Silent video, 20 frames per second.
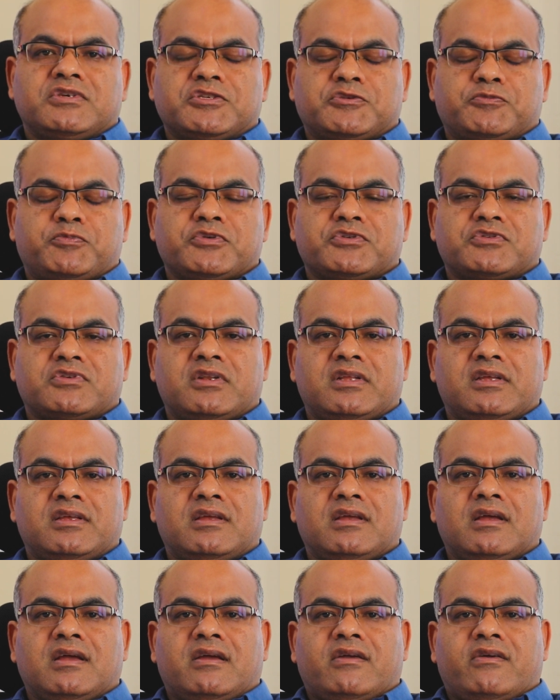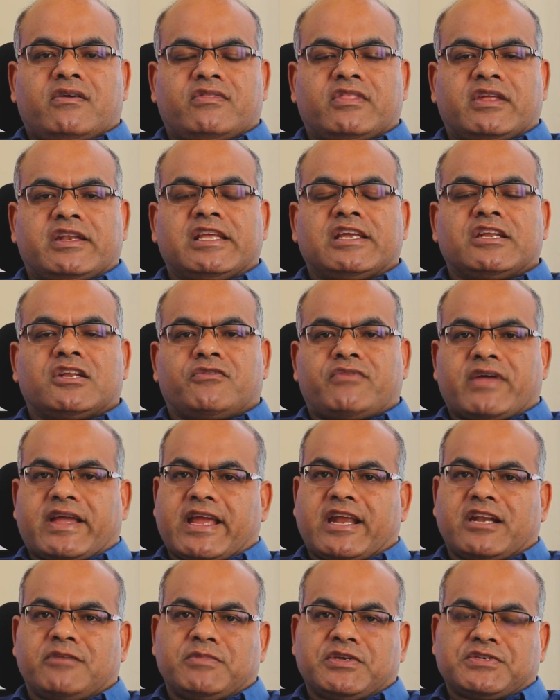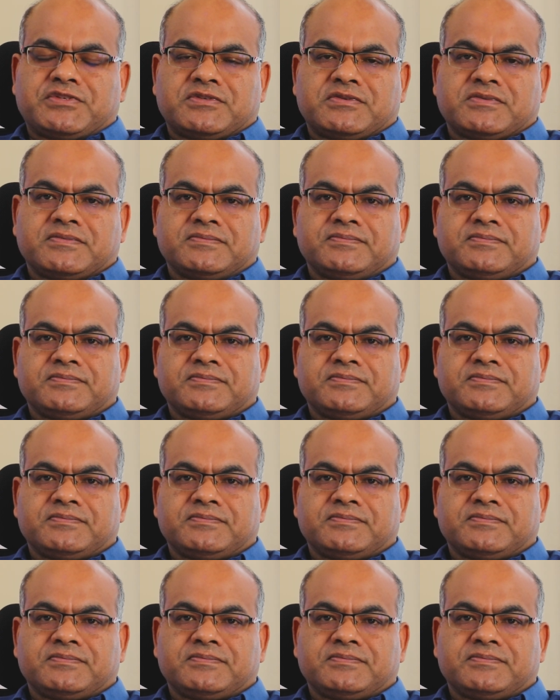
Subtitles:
especially the Dean of Academics.